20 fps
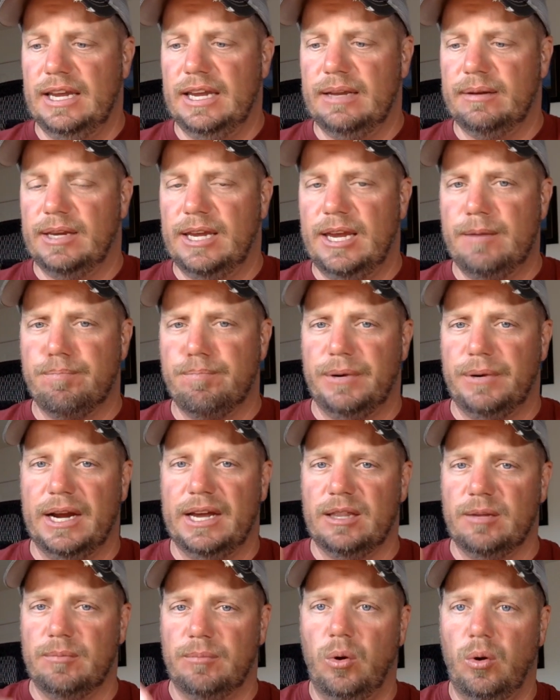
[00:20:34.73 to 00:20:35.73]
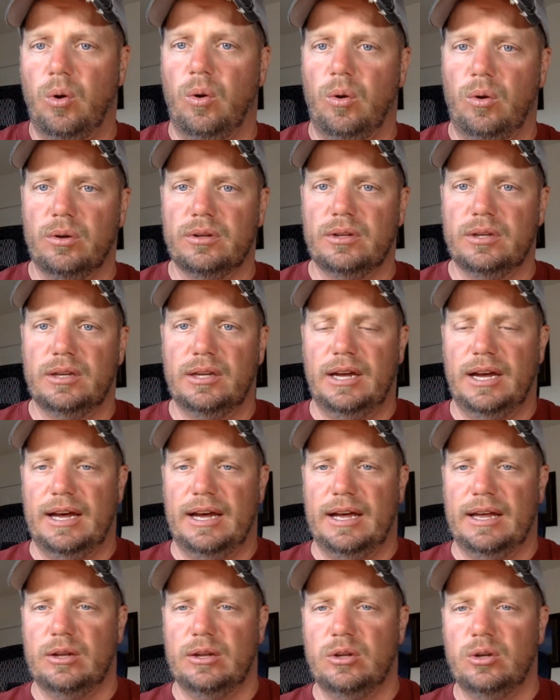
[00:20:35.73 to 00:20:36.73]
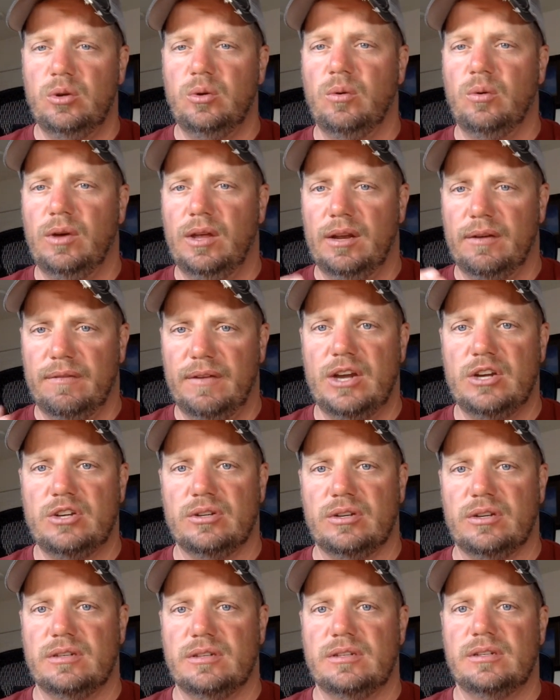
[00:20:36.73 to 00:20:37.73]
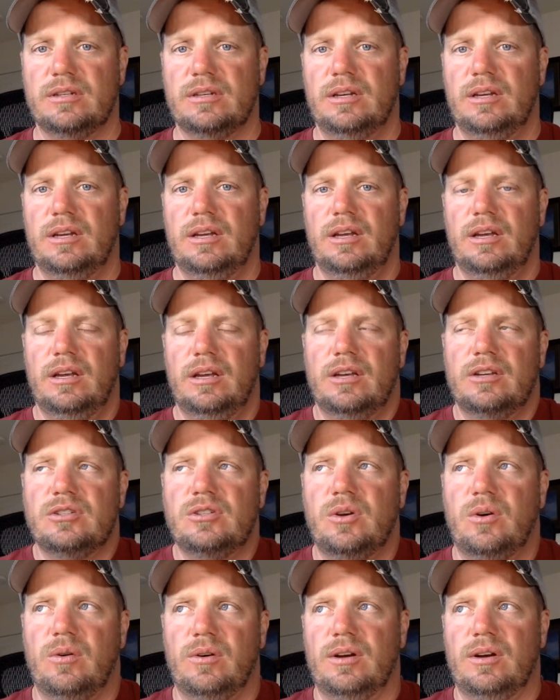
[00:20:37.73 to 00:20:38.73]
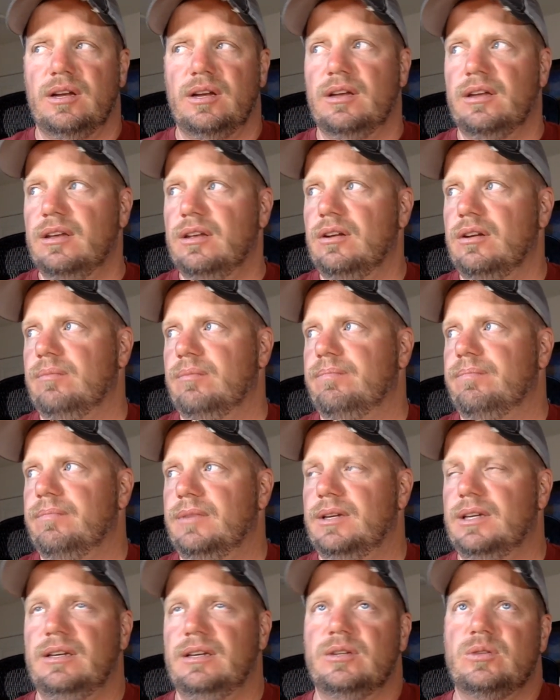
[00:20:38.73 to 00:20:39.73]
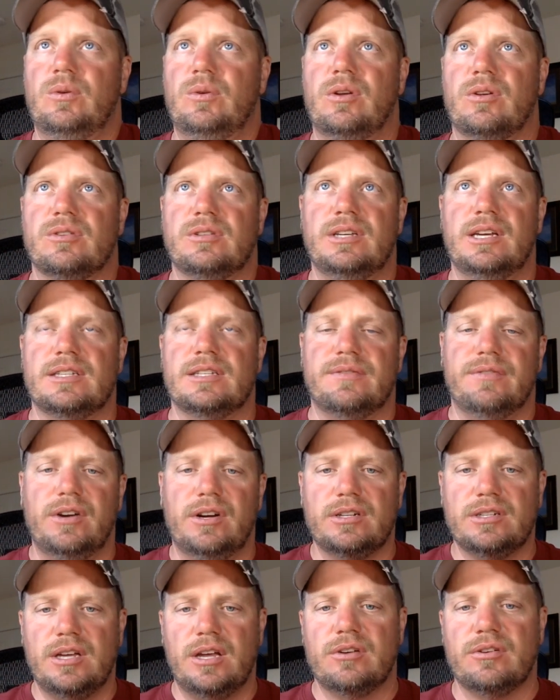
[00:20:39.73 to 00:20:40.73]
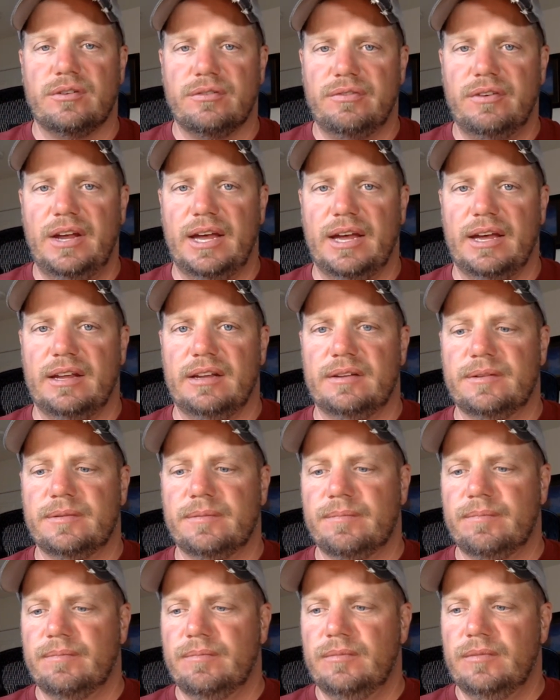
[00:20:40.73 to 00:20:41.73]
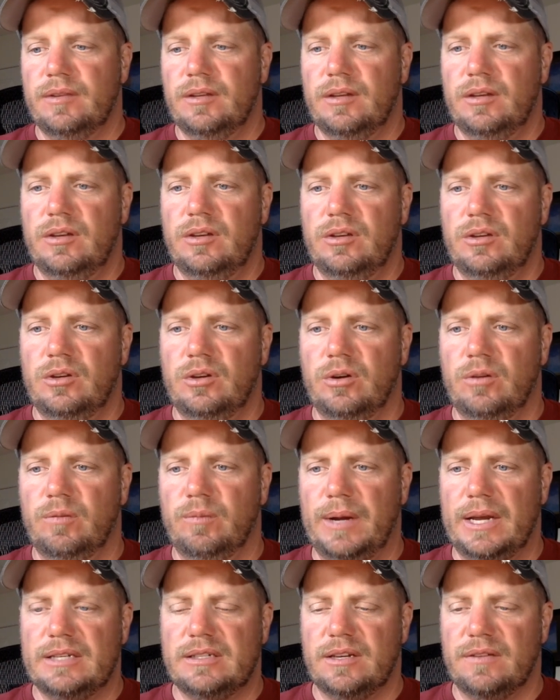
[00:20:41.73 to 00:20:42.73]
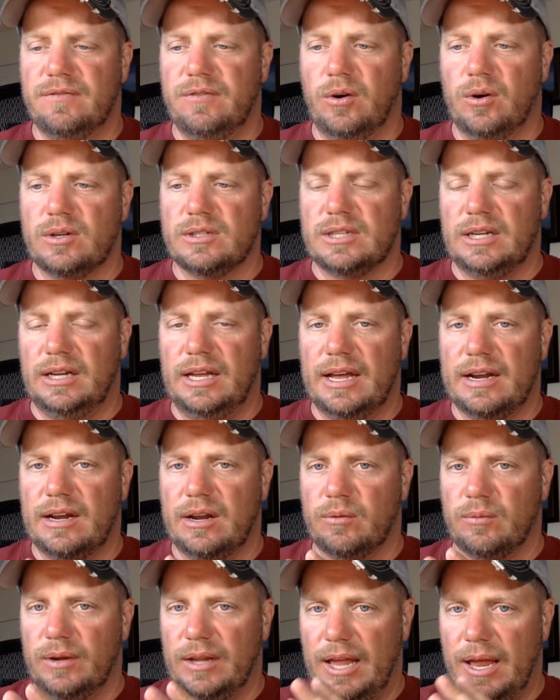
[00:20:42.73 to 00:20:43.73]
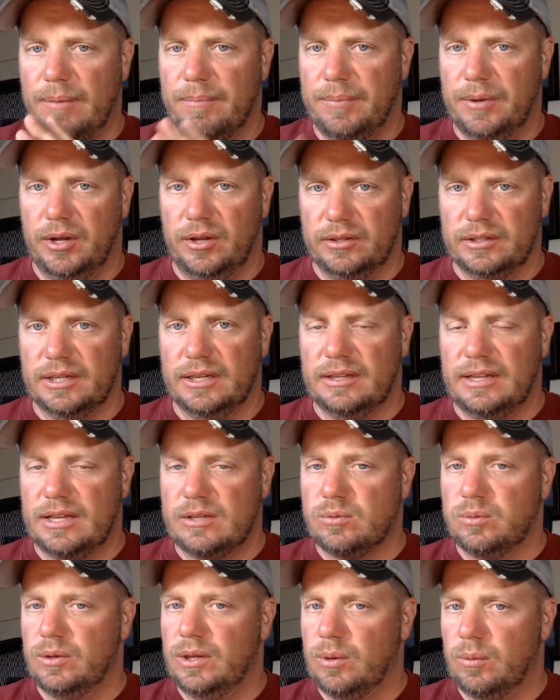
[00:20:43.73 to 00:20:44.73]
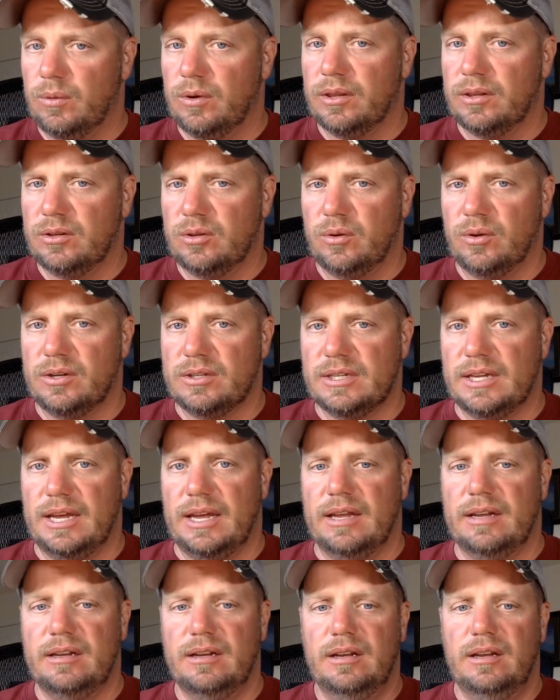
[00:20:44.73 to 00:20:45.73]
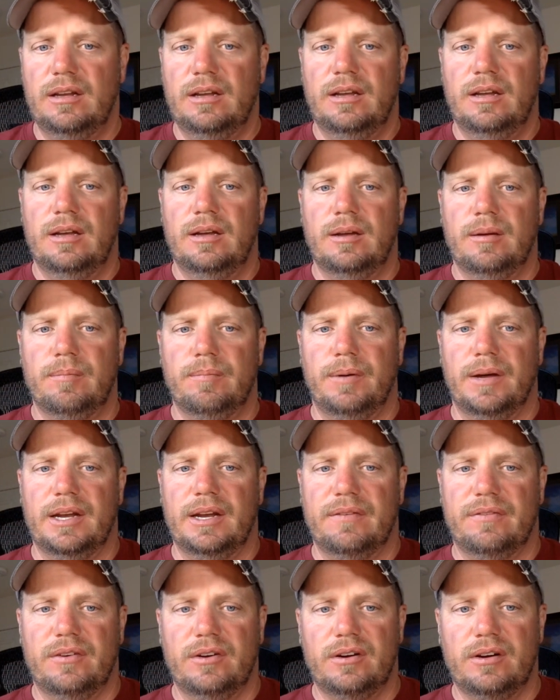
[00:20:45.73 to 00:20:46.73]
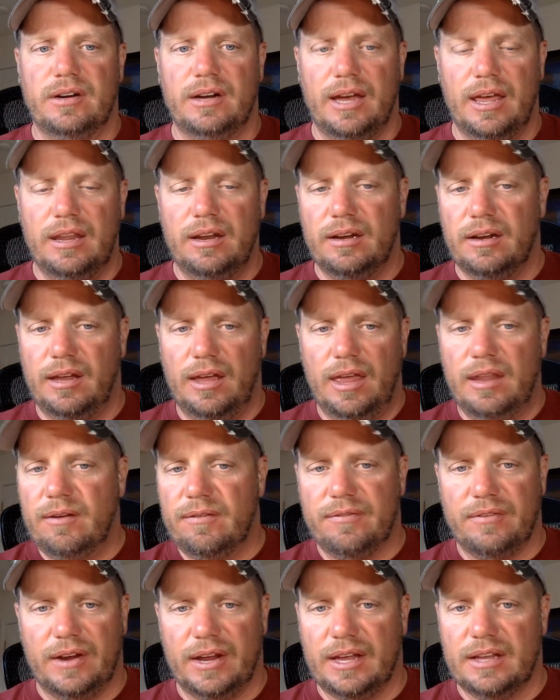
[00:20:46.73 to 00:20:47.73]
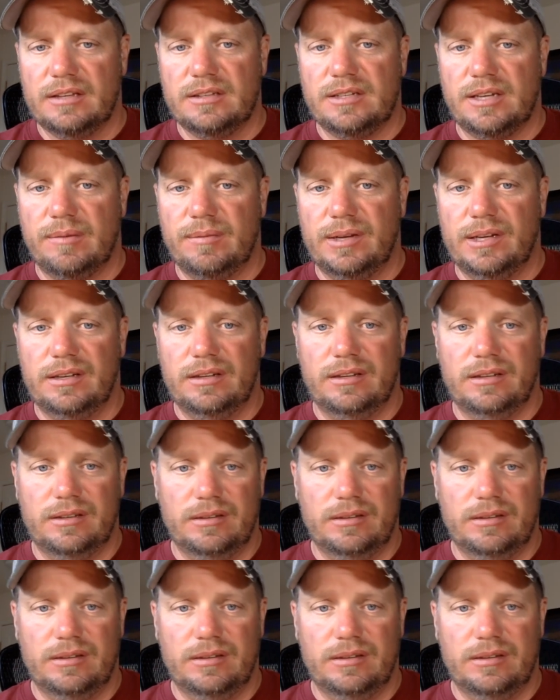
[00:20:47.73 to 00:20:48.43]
keep breaking the mold on new innovations. So, you know, it's one of those things. If you're a Tundra fan, you're basically focused a lot on reliability. That's really where the Toyota's at. But if you're other fans, I mean,